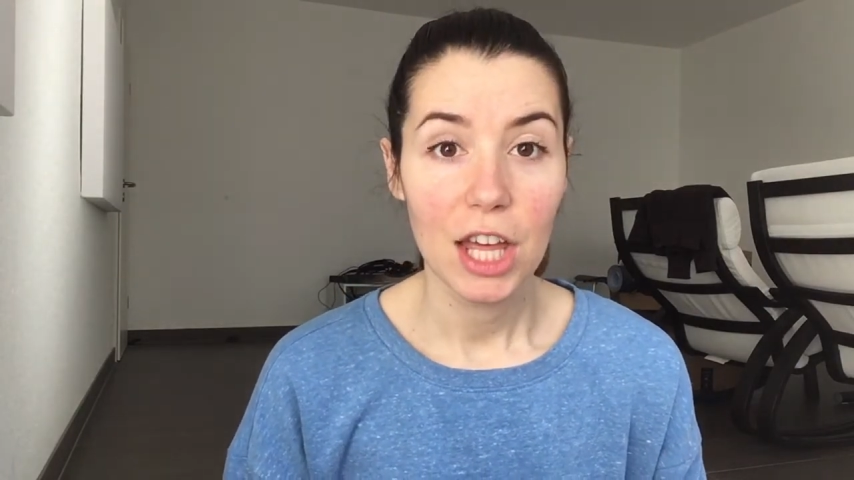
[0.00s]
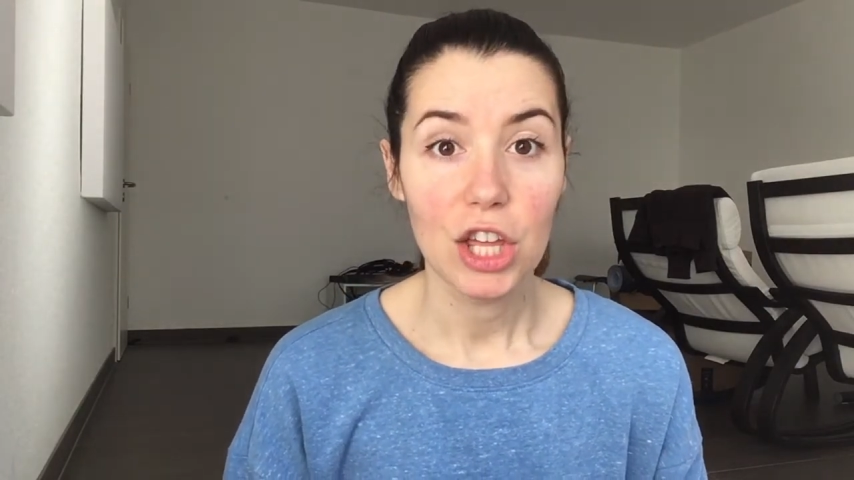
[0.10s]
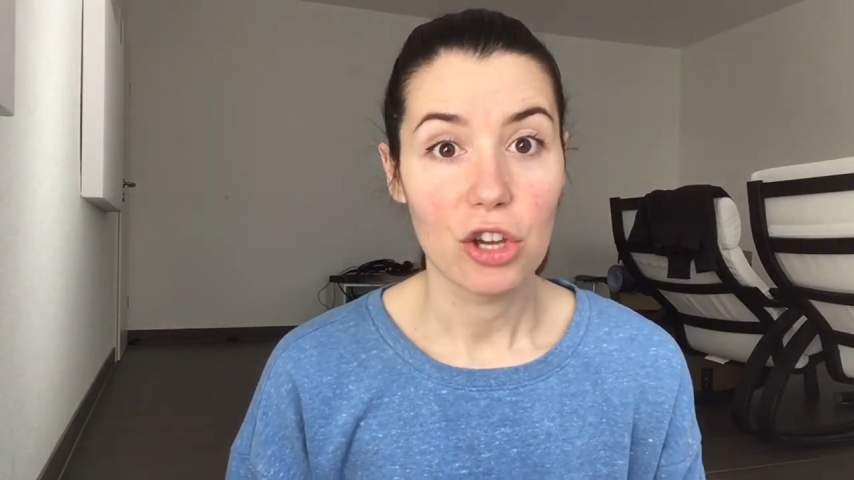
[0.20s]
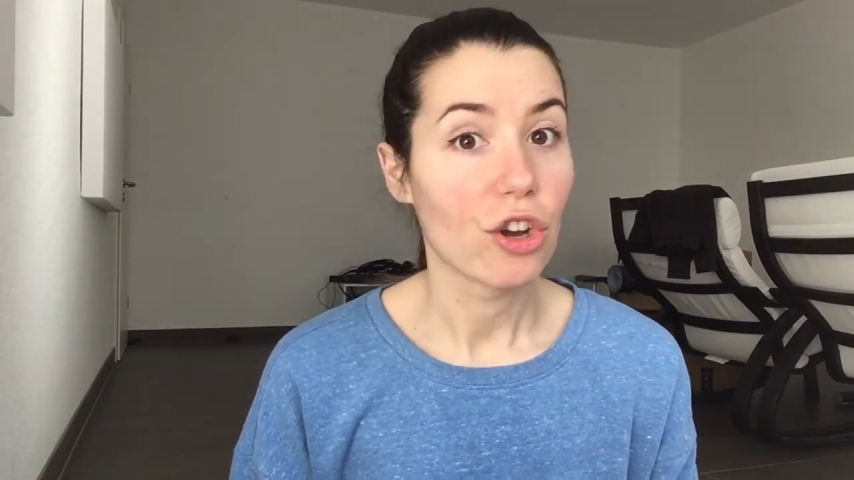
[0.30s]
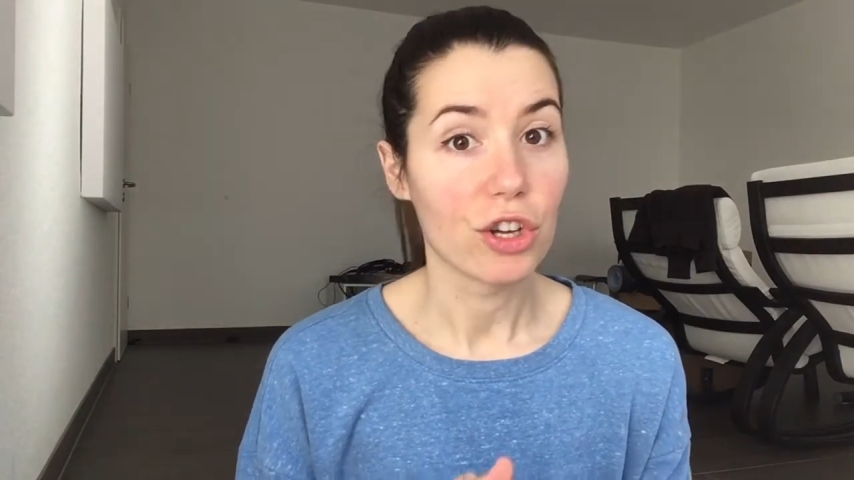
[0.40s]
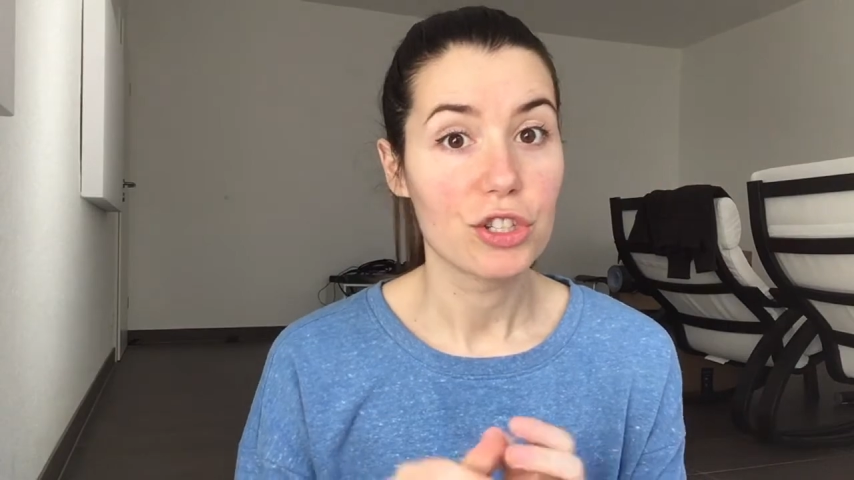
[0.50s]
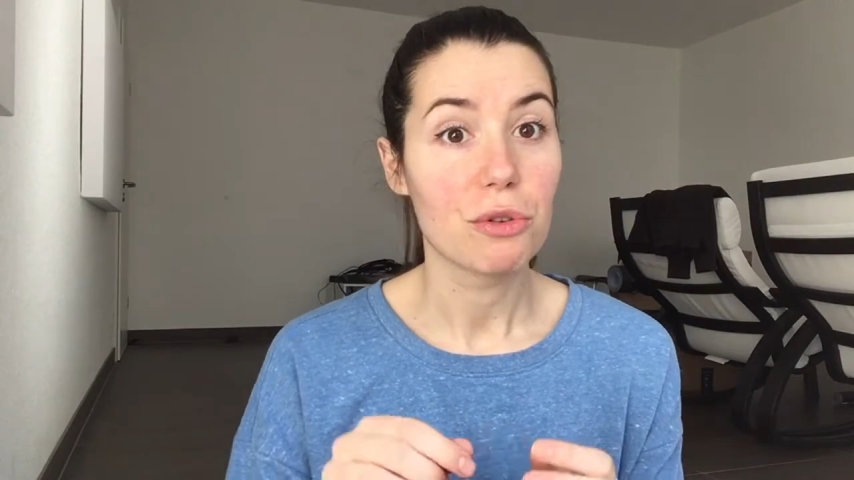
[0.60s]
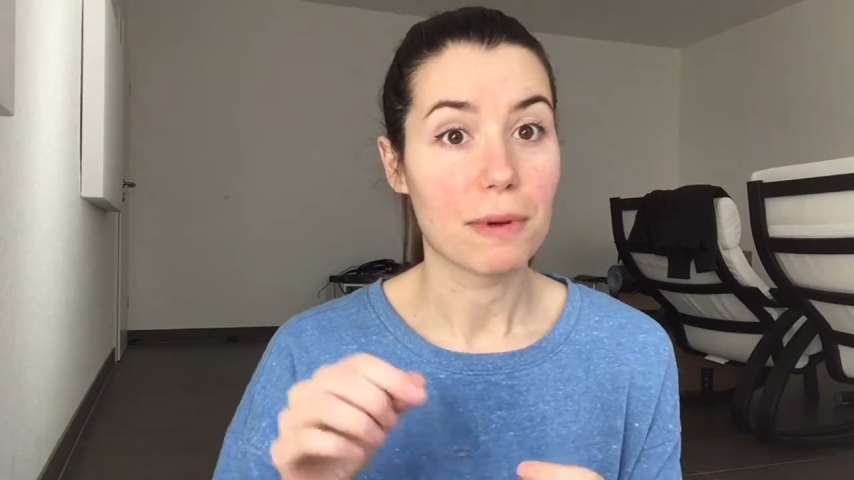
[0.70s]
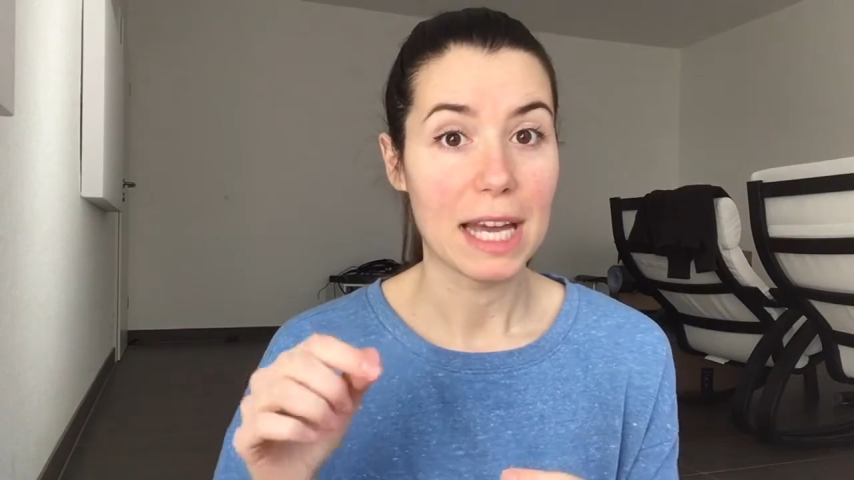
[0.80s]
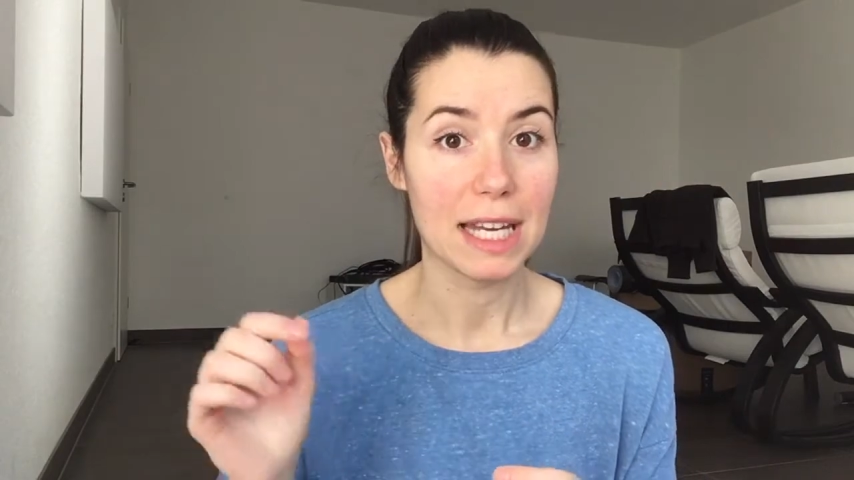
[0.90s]
you're going to
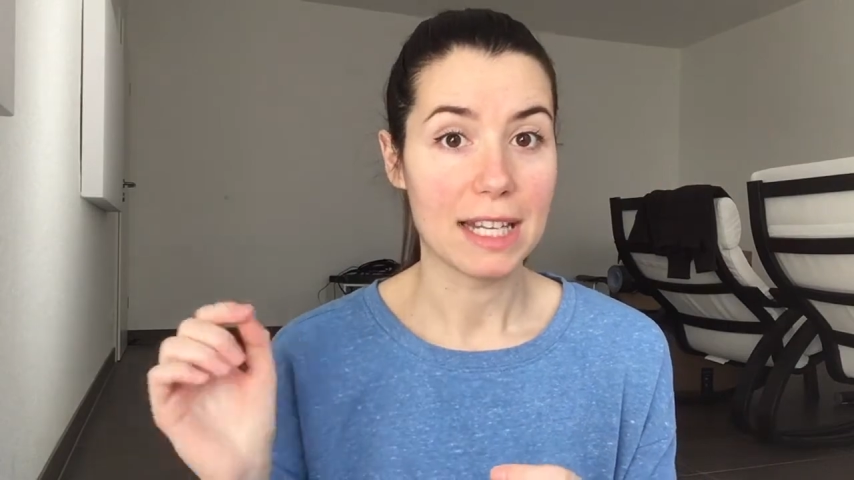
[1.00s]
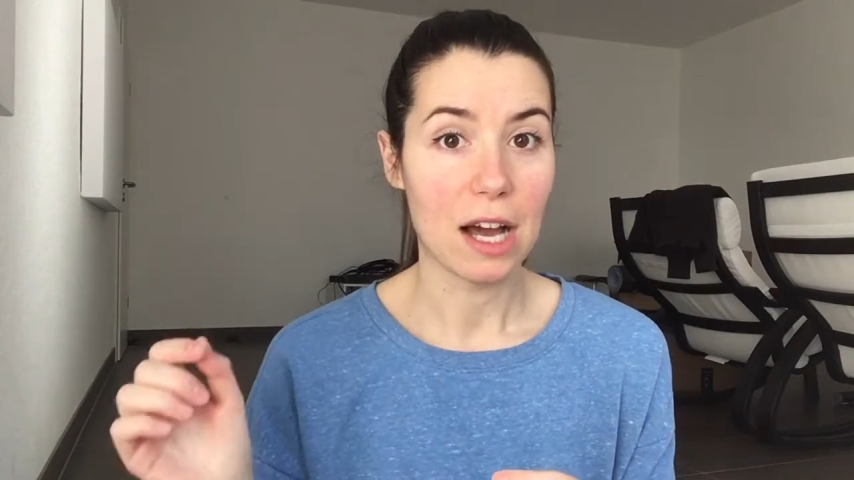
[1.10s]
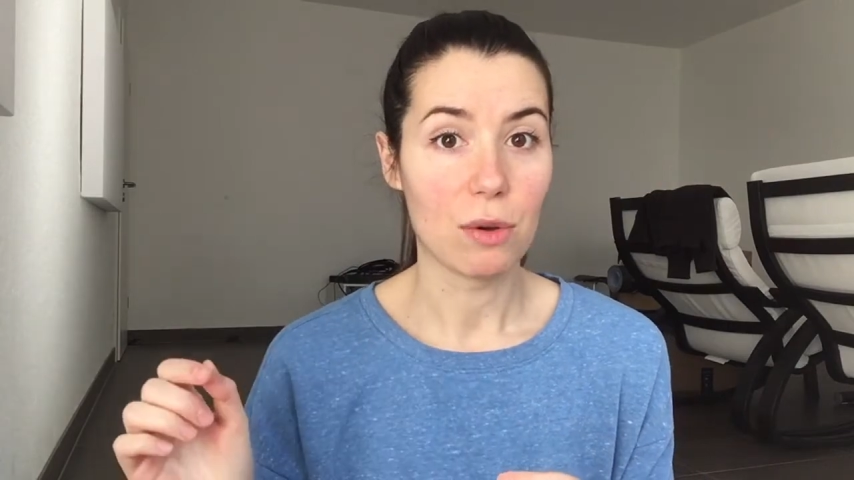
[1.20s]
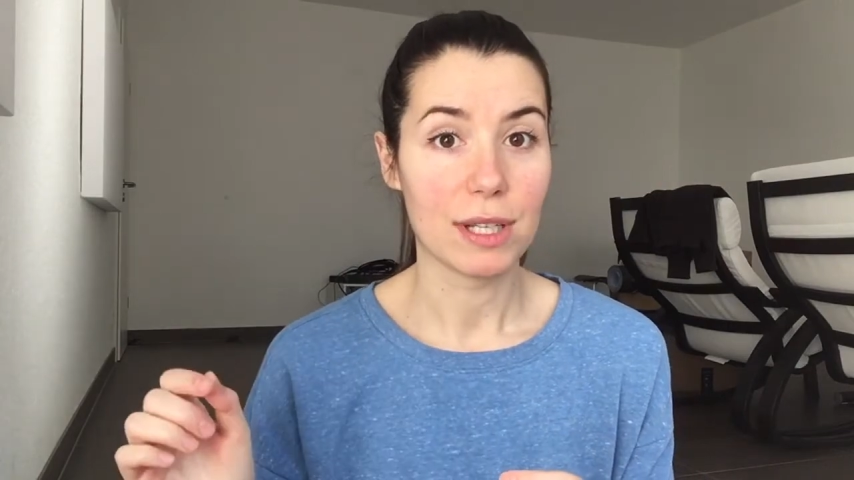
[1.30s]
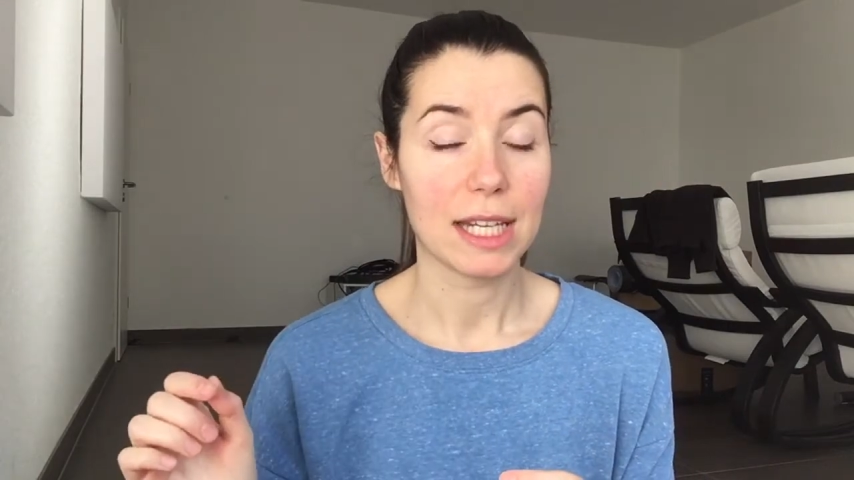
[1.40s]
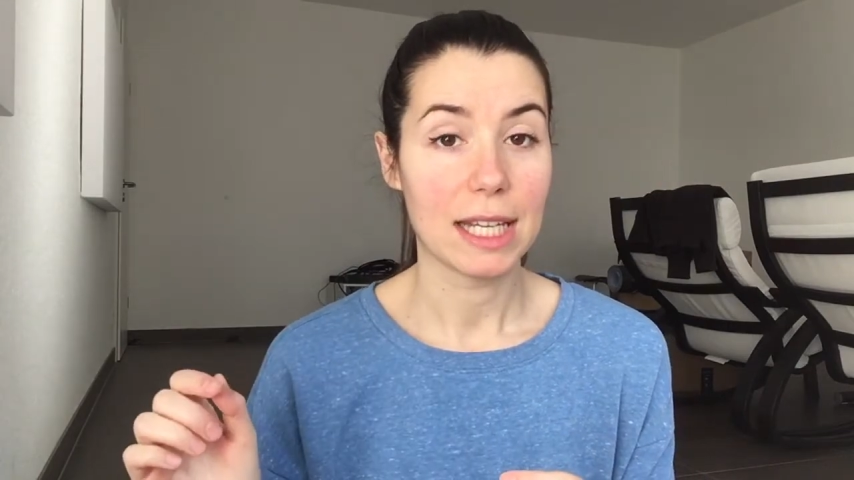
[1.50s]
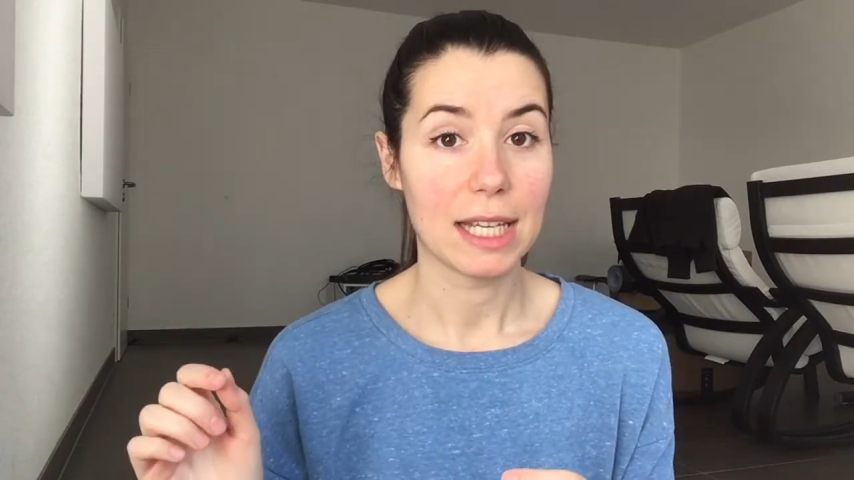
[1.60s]
write it down